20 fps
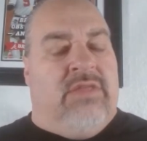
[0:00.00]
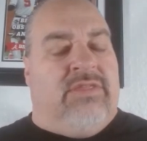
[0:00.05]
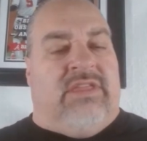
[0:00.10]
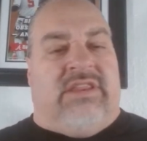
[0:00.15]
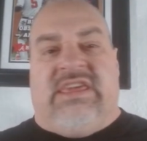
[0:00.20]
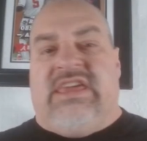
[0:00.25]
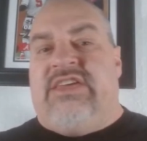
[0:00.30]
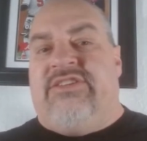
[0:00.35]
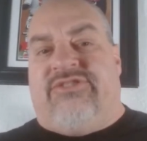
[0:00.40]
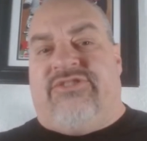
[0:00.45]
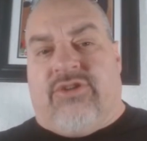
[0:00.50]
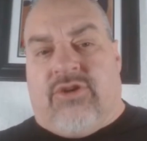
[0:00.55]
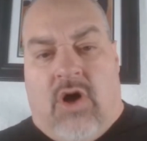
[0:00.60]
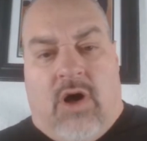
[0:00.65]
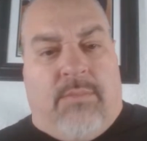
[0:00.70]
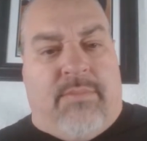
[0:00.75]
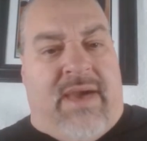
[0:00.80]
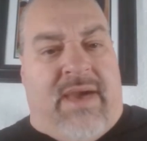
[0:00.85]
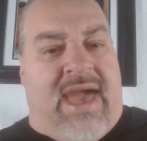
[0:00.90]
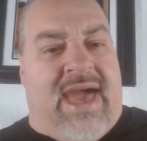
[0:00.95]
The knees are
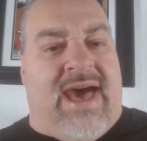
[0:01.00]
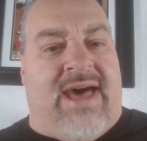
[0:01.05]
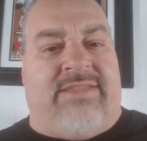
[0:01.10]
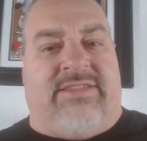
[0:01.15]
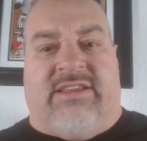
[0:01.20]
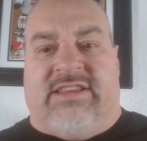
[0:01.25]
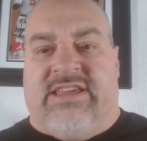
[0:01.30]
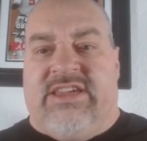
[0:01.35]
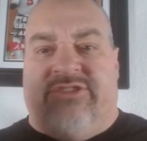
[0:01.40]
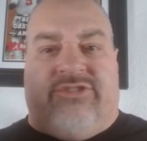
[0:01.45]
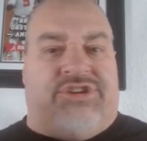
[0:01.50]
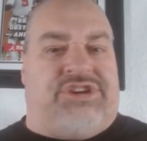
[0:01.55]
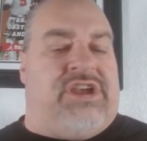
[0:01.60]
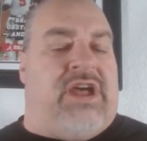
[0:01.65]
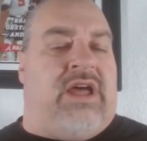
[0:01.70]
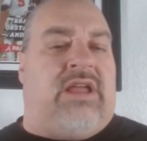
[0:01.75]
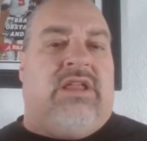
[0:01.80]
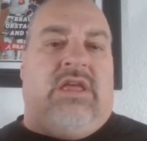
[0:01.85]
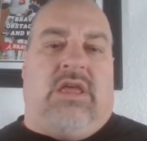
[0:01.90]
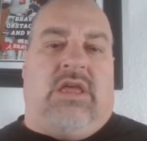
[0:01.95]
all bad. The knees are
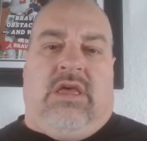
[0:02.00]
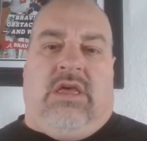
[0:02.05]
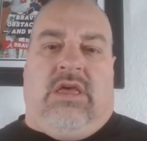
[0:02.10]
shot.